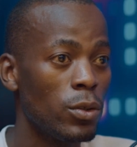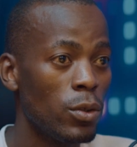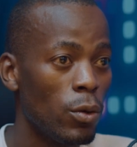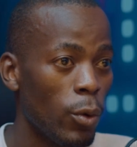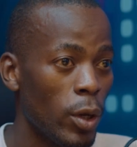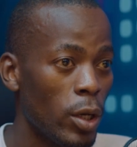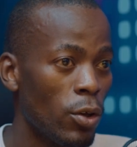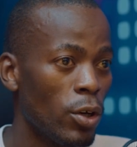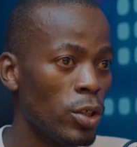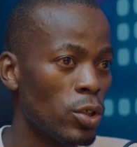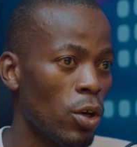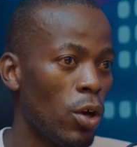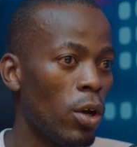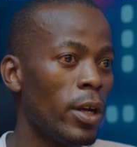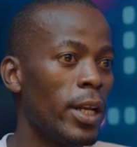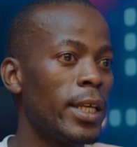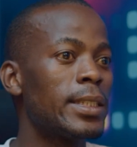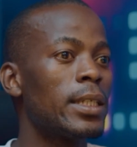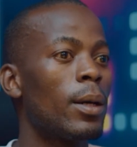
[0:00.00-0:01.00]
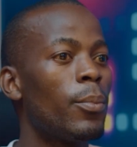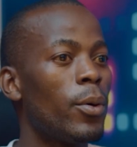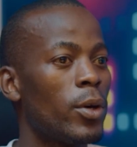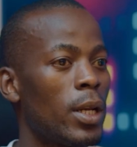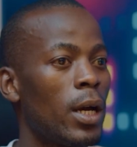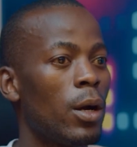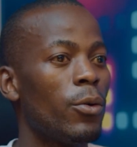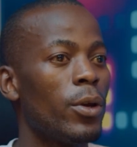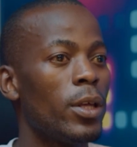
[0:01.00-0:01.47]
We don't only support
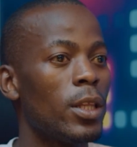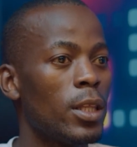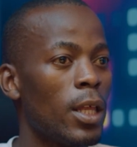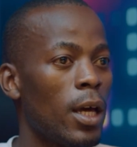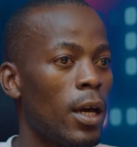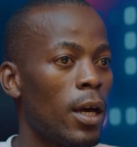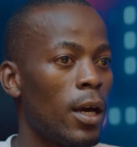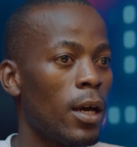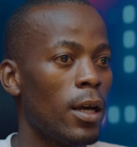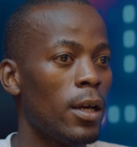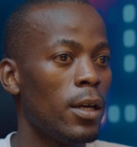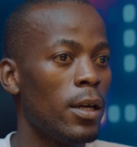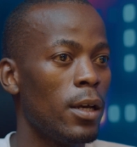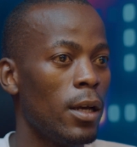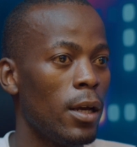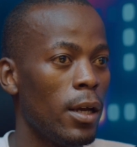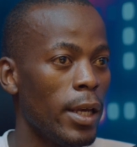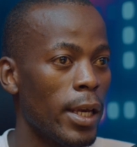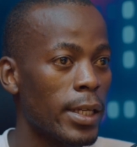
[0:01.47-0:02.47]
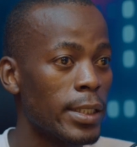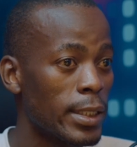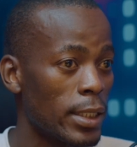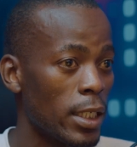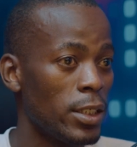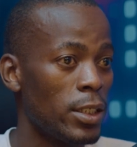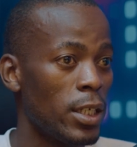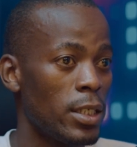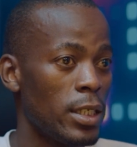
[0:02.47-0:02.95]
her with
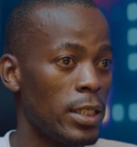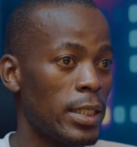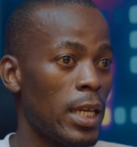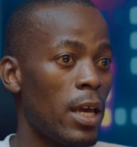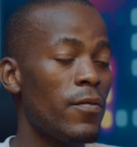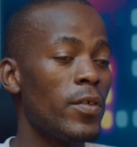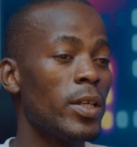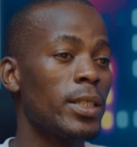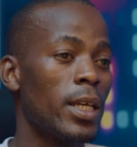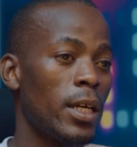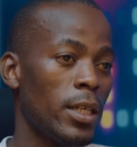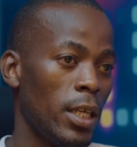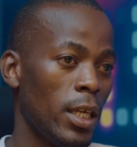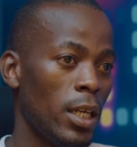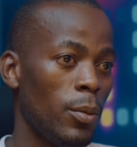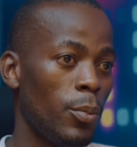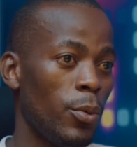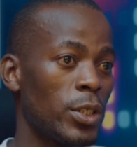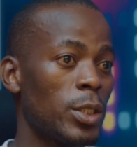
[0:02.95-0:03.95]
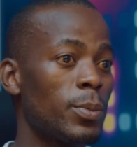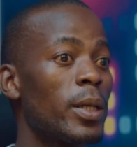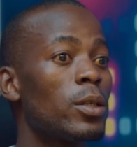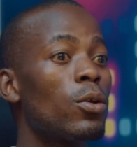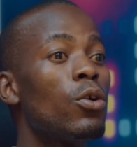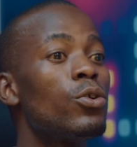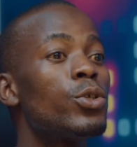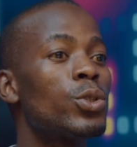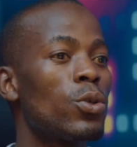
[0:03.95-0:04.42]
extension service and inputs, but
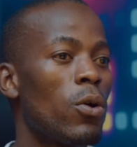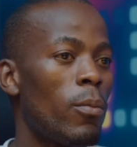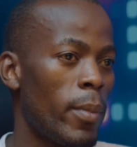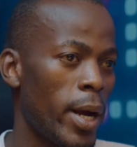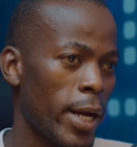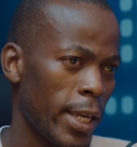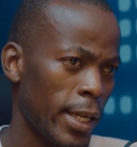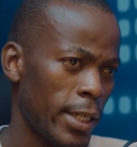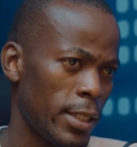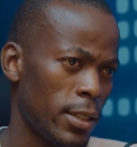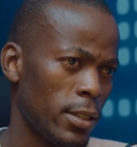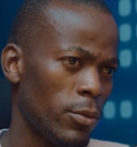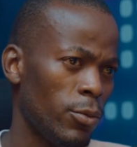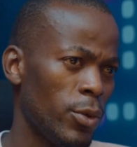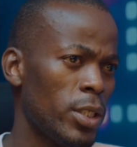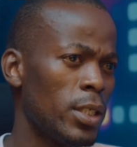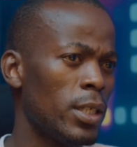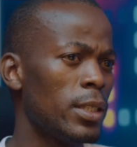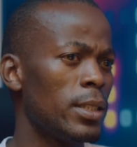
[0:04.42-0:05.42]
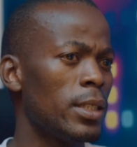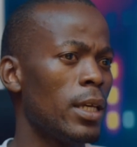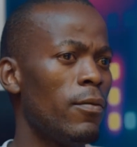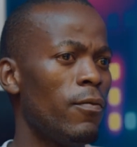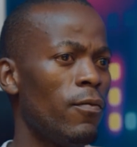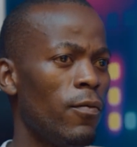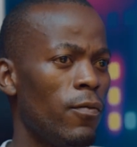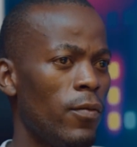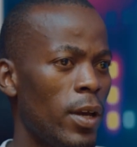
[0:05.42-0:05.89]
also market, which is a
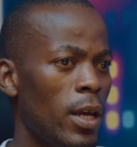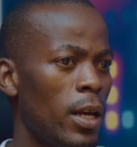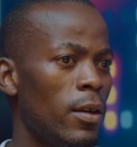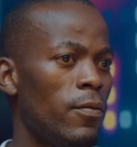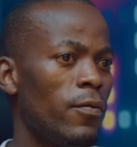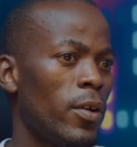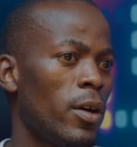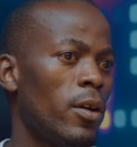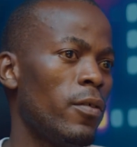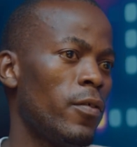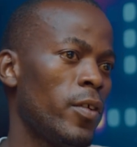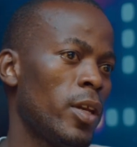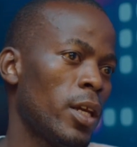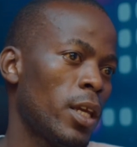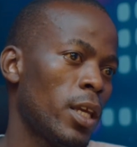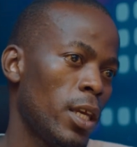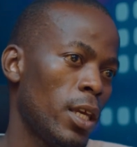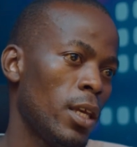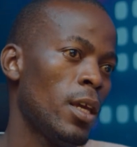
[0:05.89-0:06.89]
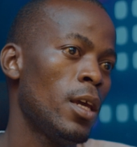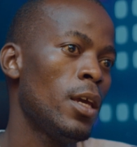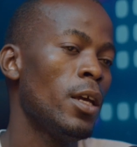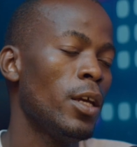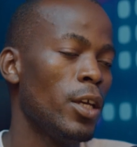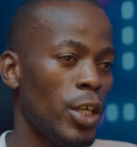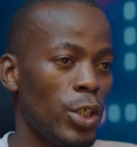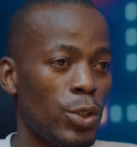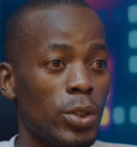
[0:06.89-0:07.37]
very, very, very key
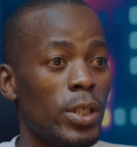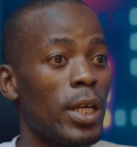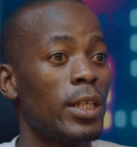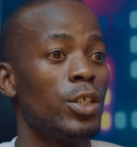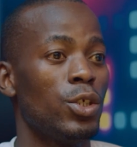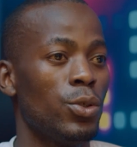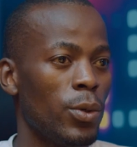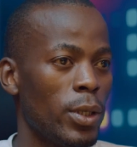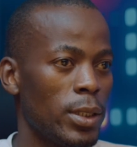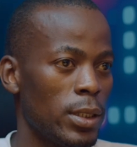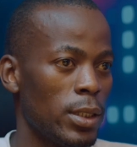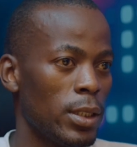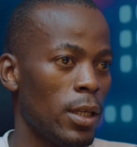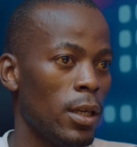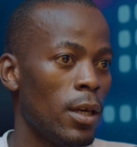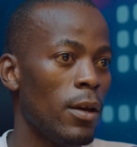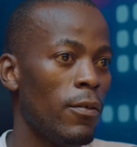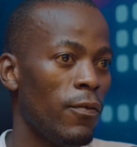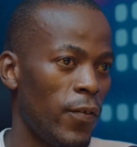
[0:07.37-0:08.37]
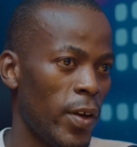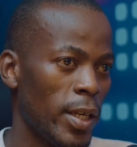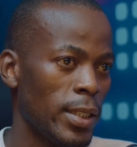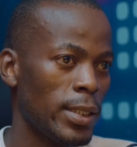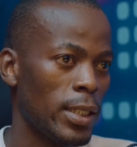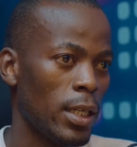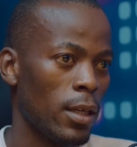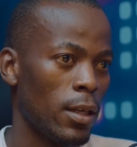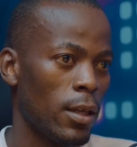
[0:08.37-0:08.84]
issue that she was
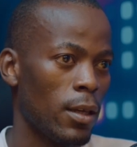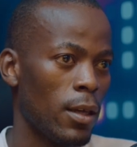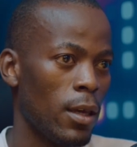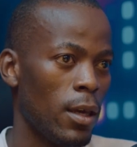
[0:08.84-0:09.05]
facing,